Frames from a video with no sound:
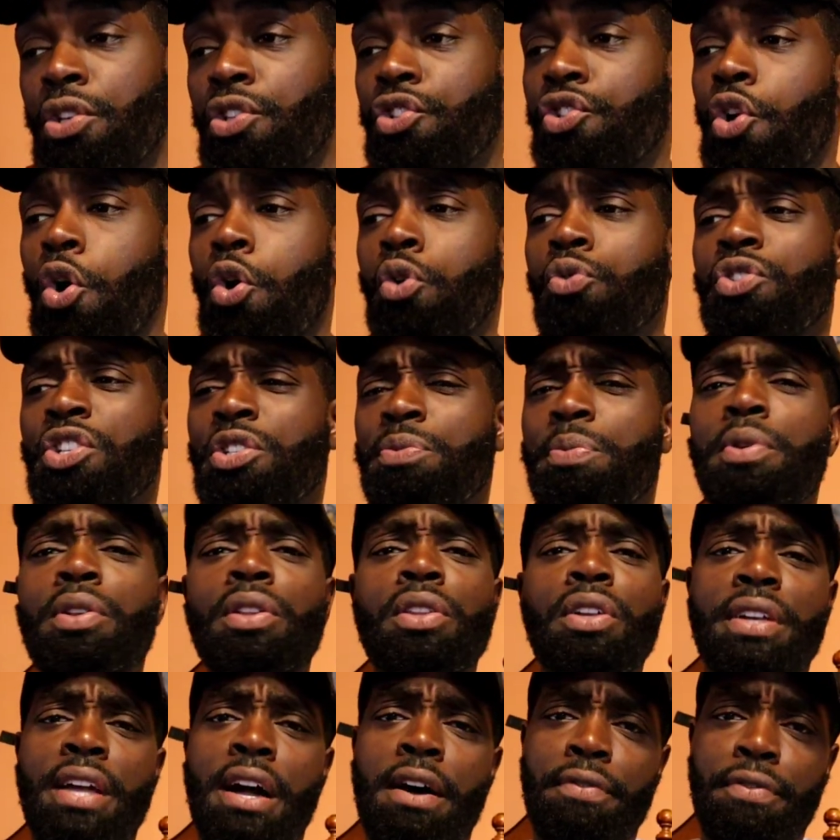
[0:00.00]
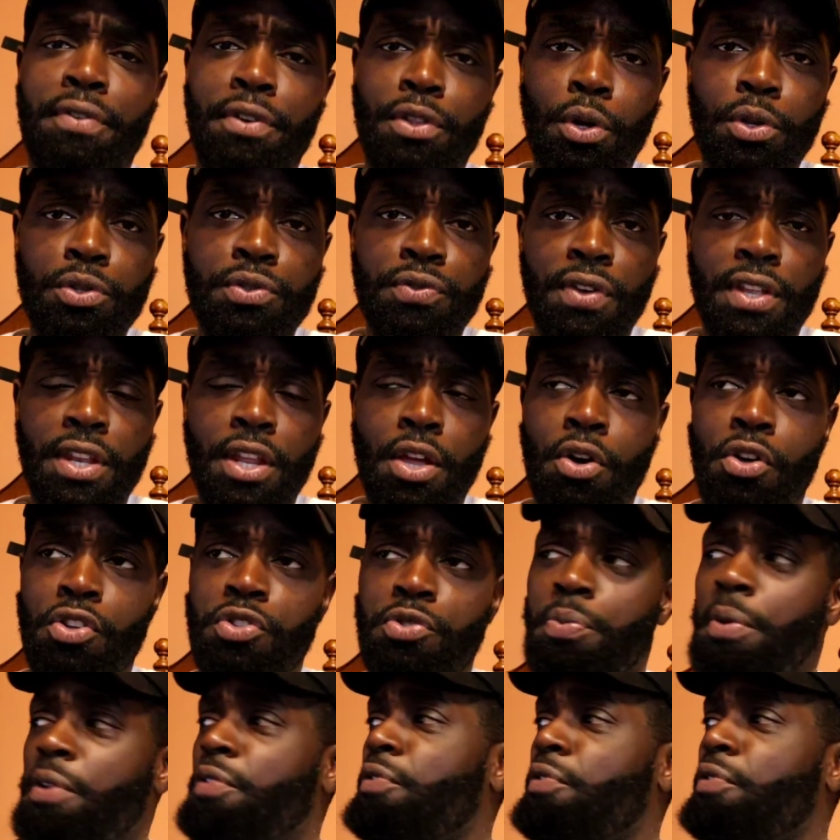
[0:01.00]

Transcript: So just be on the lookout for those videos.